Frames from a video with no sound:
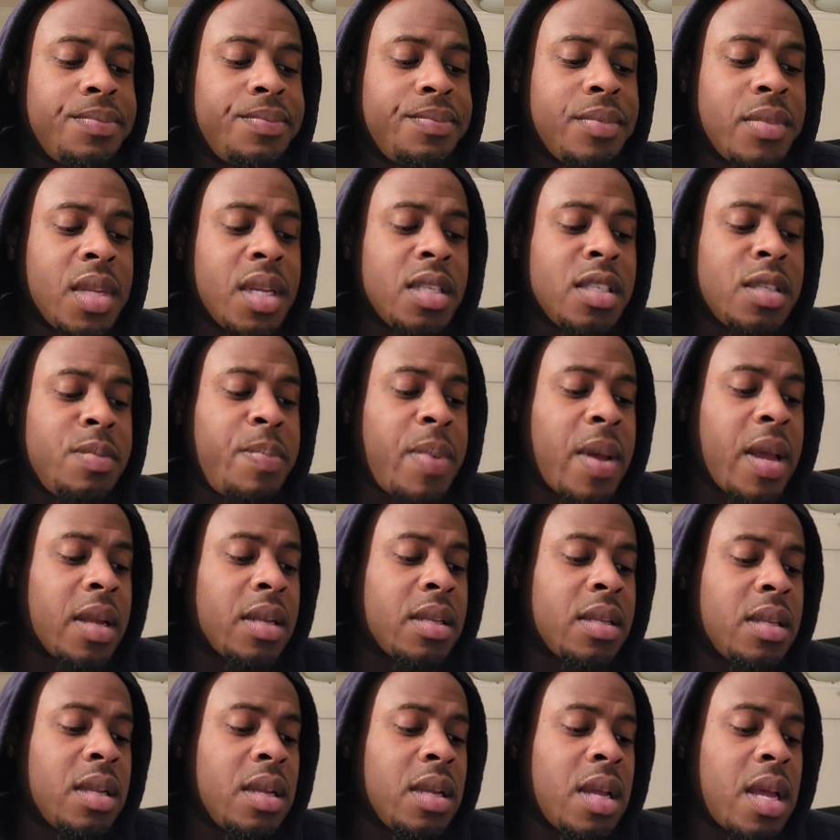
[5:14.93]

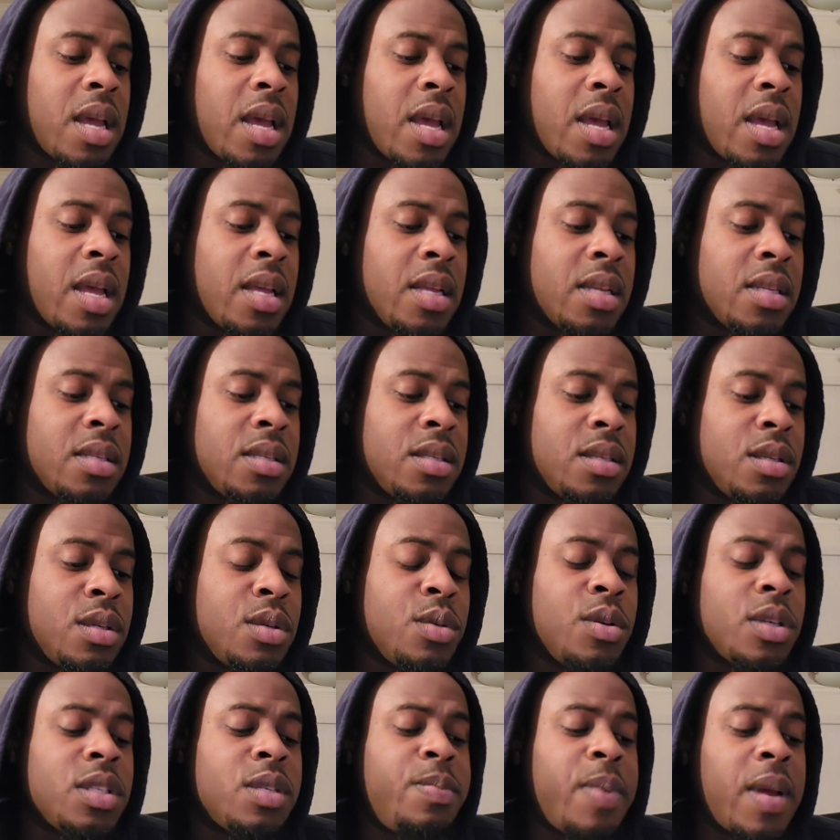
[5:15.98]
Expect us
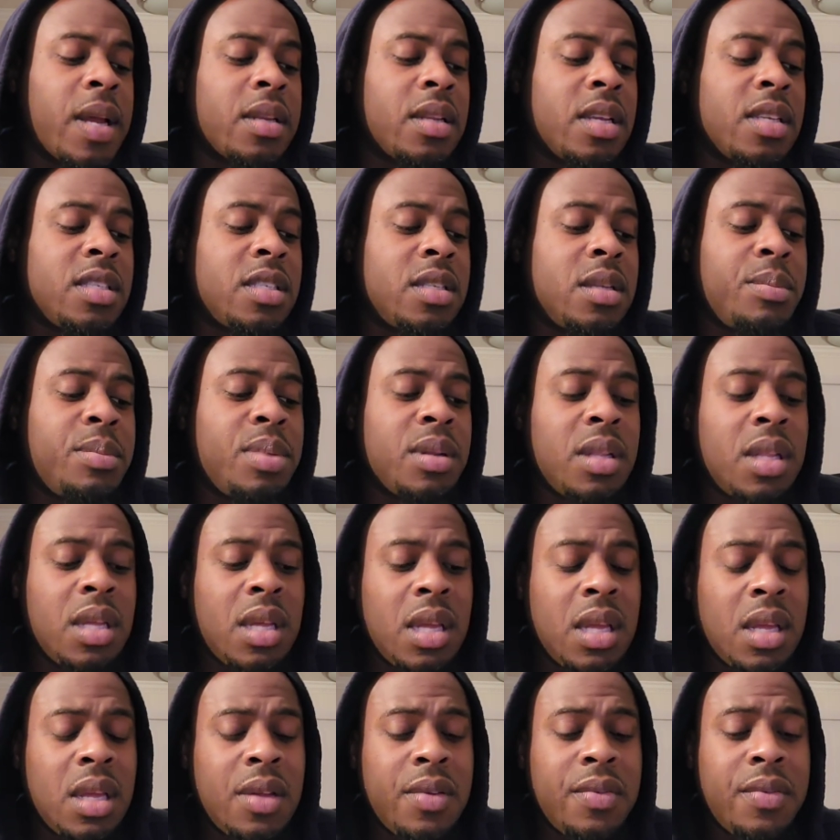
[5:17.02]
to
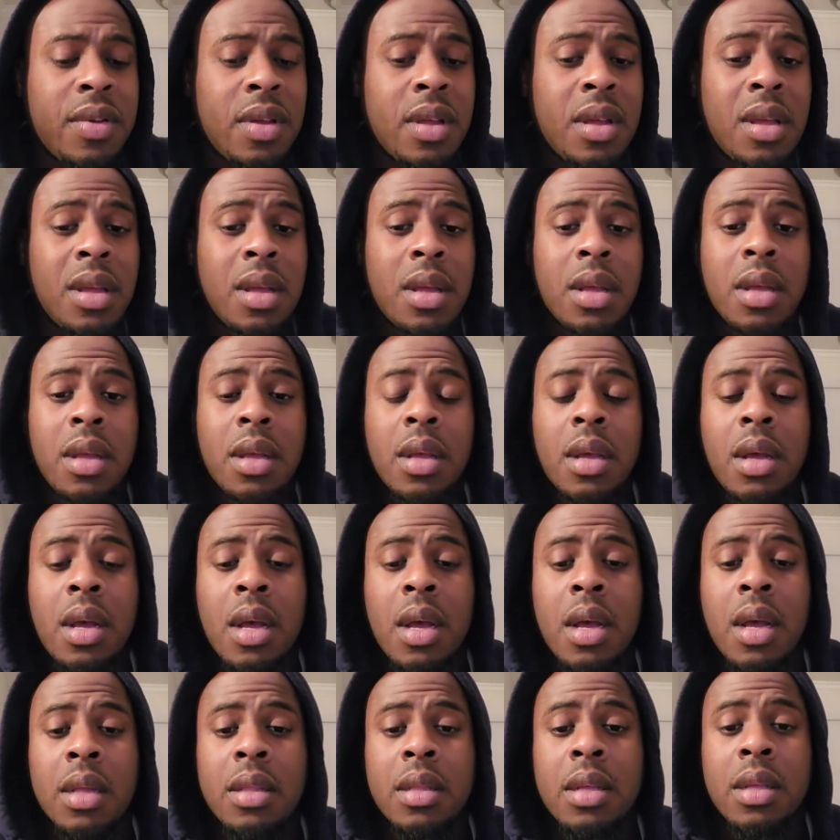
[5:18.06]
believe
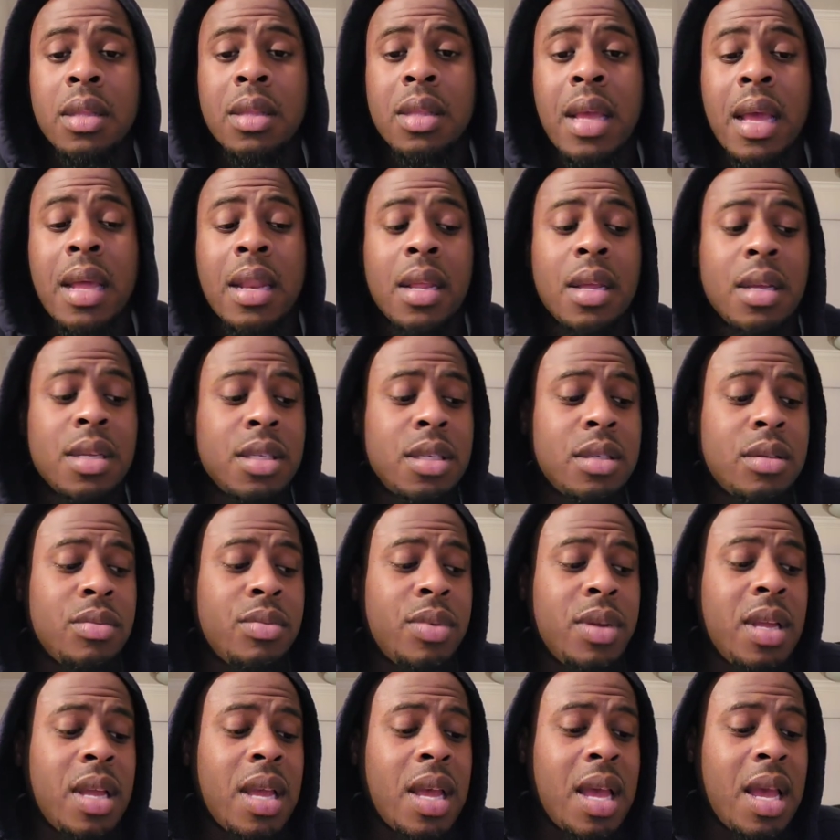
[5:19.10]
that
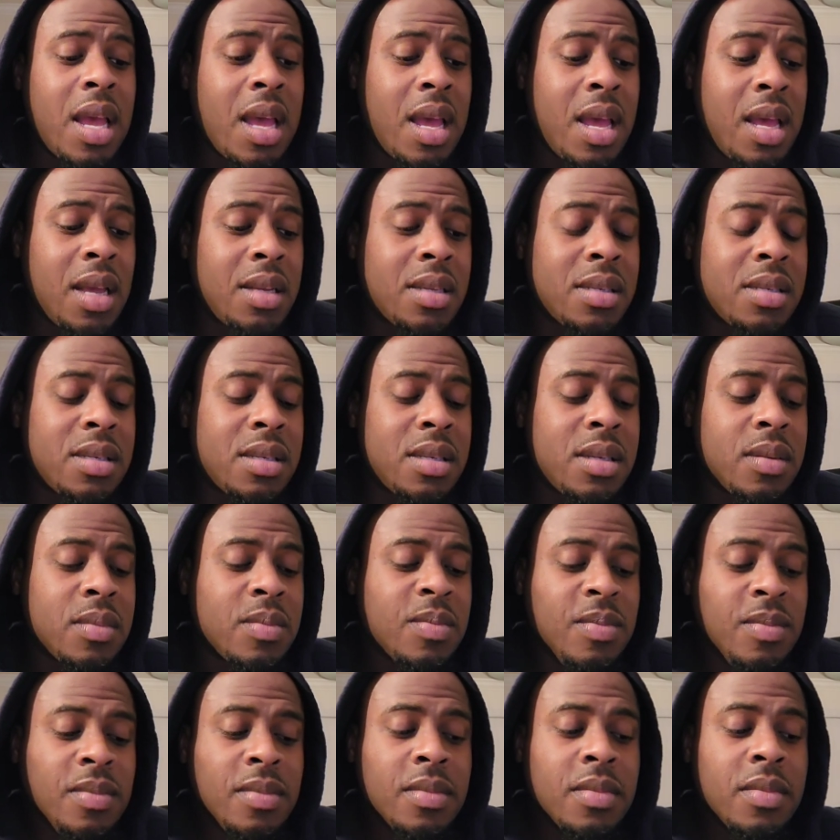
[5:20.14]
History X
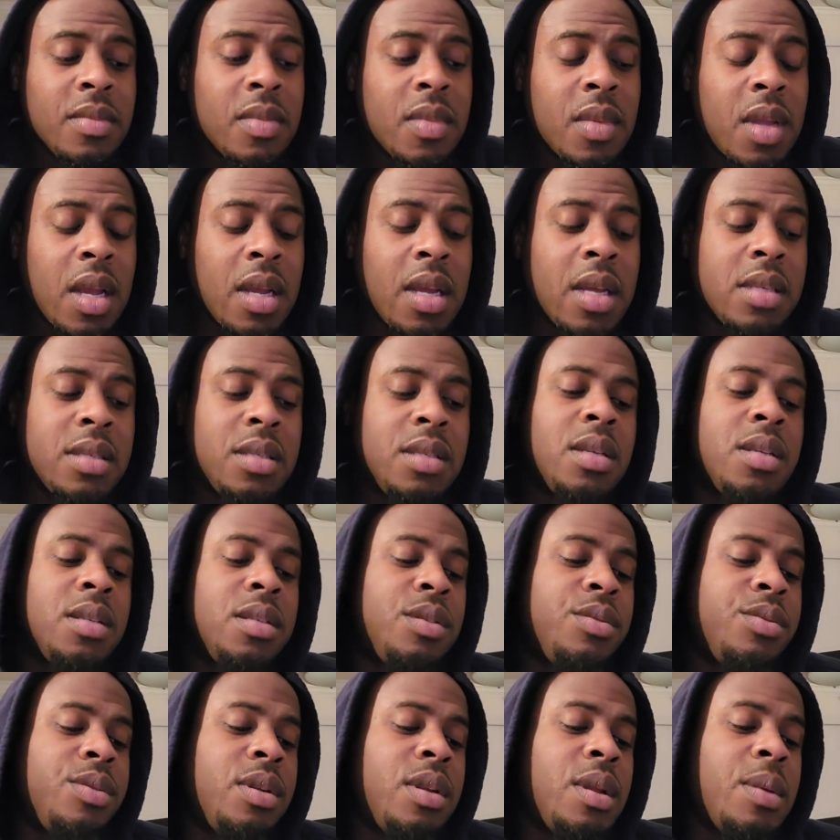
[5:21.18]
against
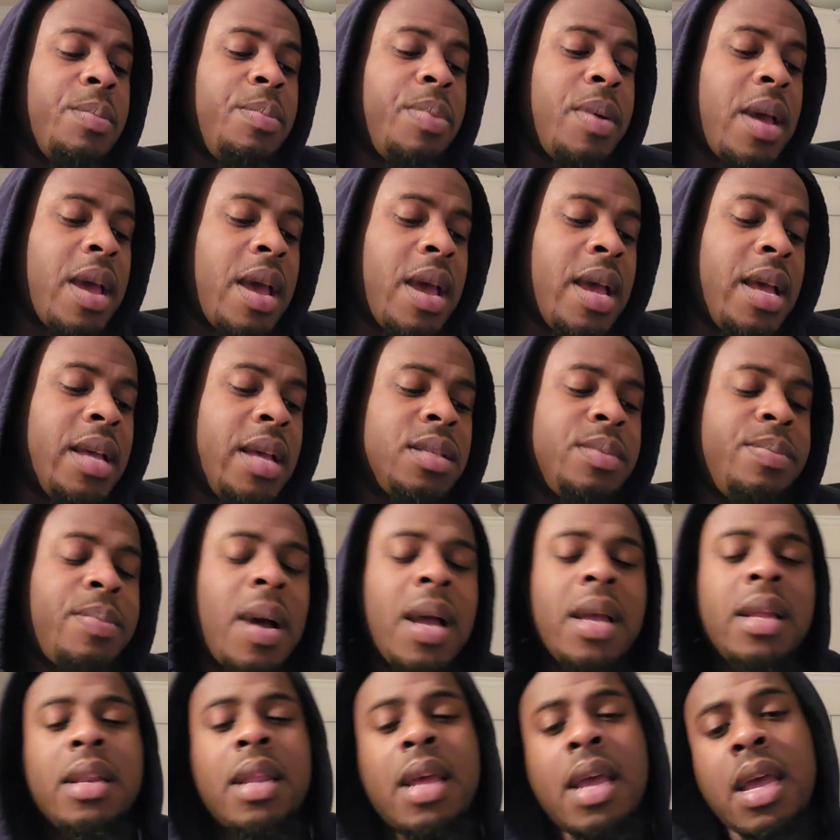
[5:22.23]
history in the past,
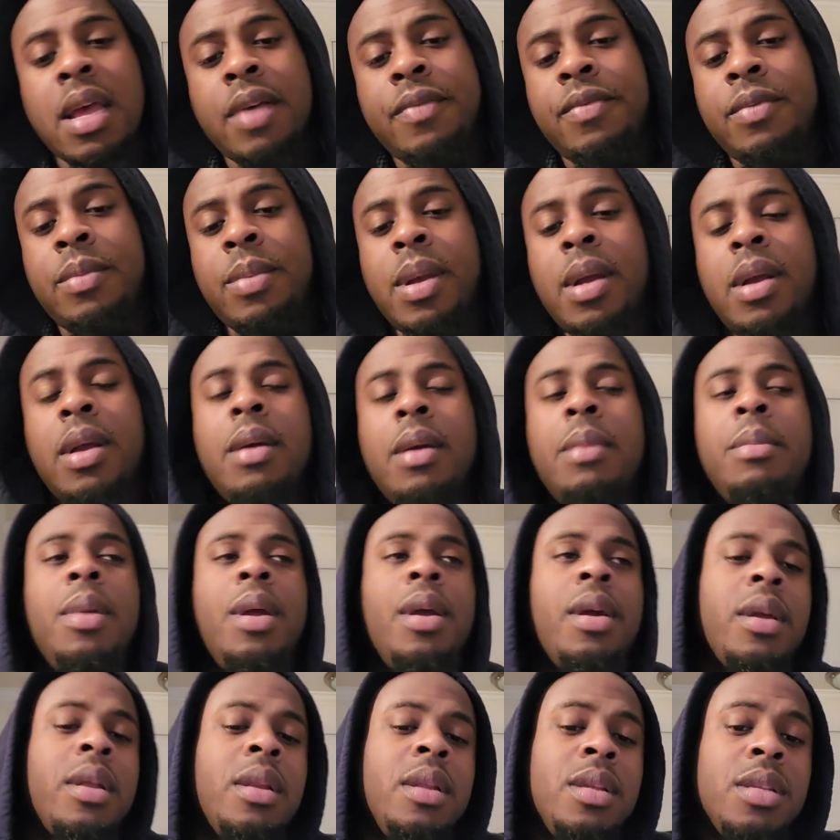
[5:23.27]
biting Av,
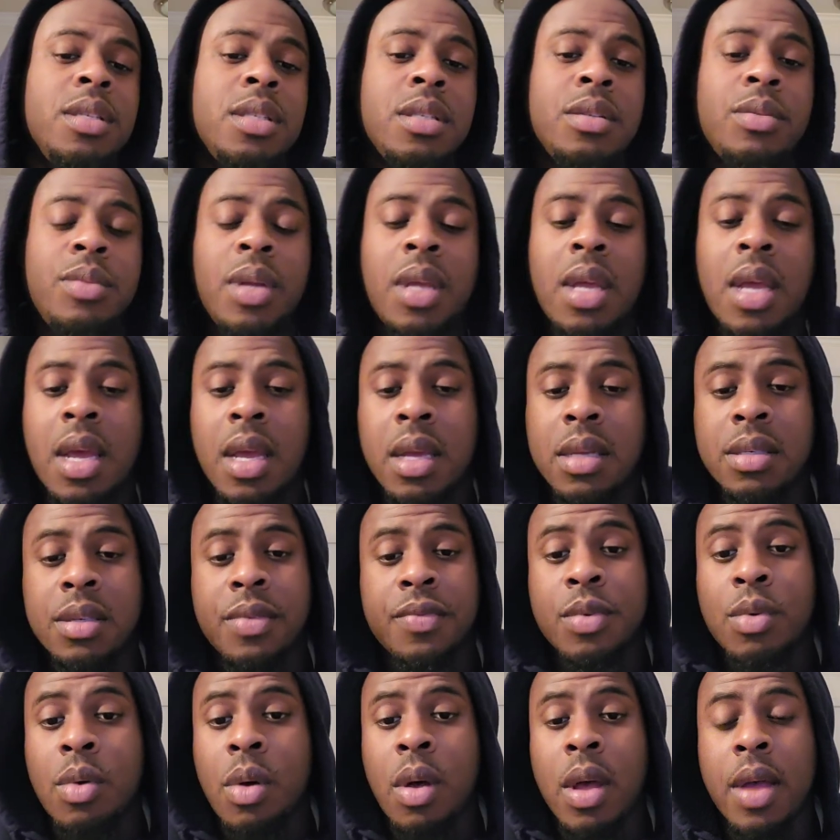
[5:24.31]
American History X.
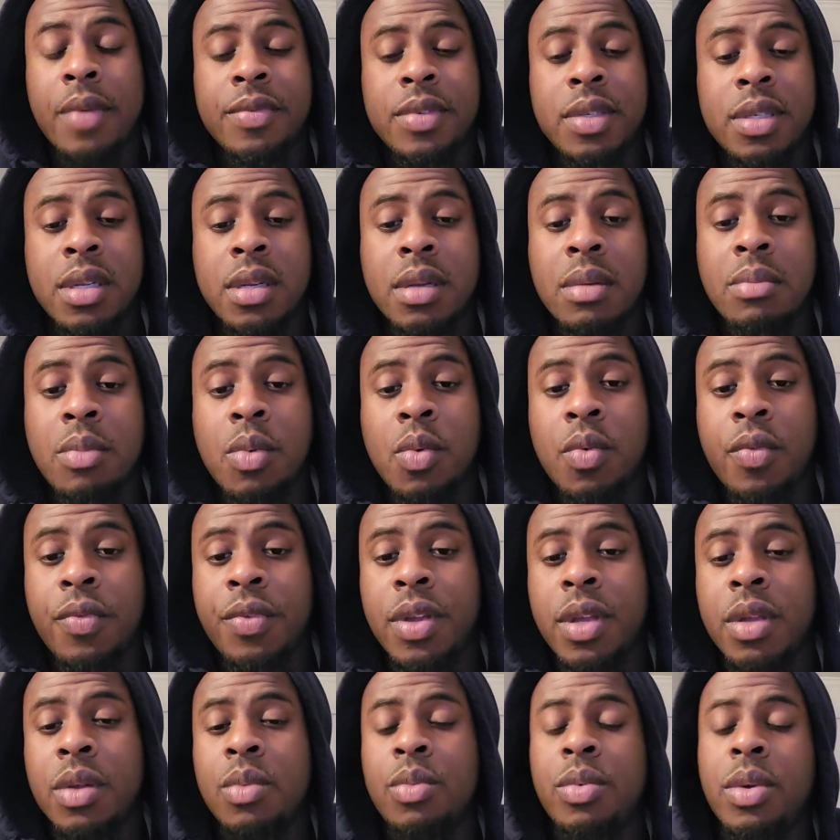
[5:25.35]
If you all haven't seen the
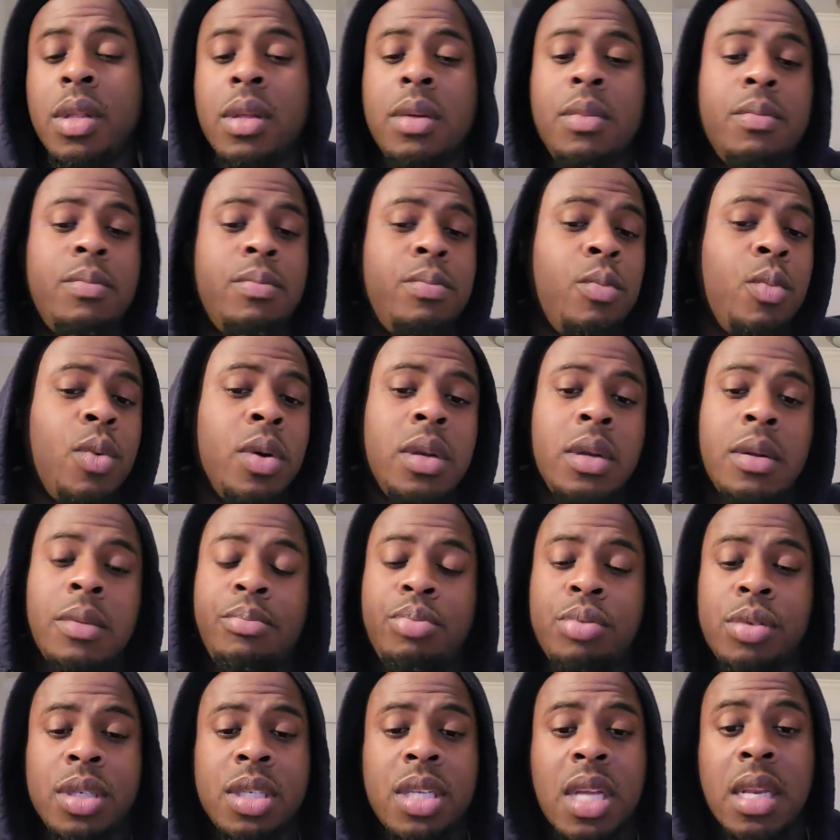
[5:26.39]
movie, you really wouldn't
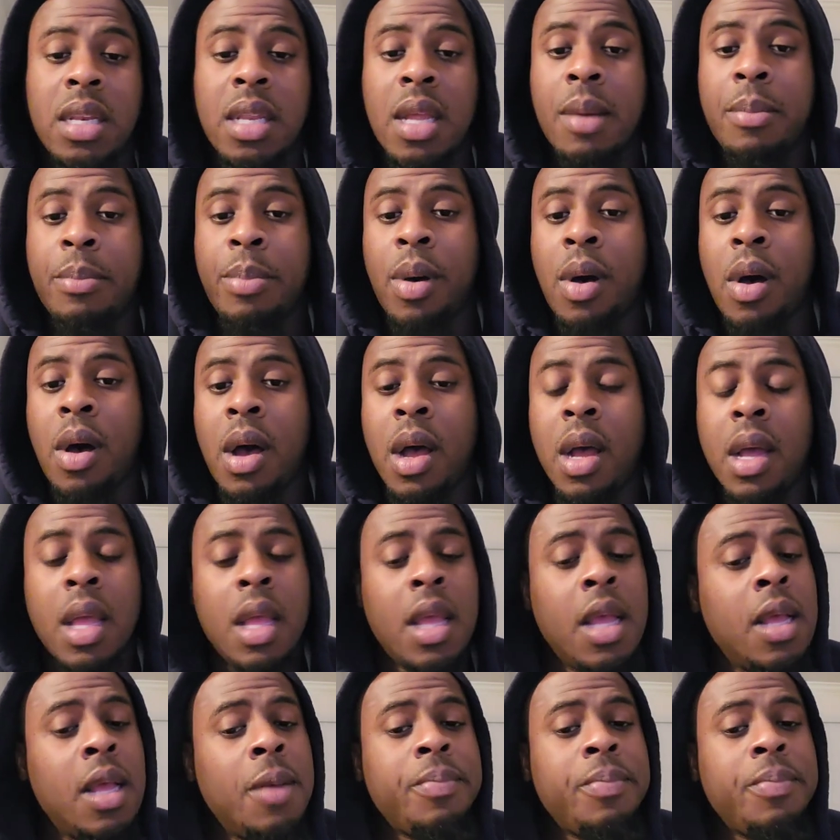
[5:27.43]
appreciate that bar.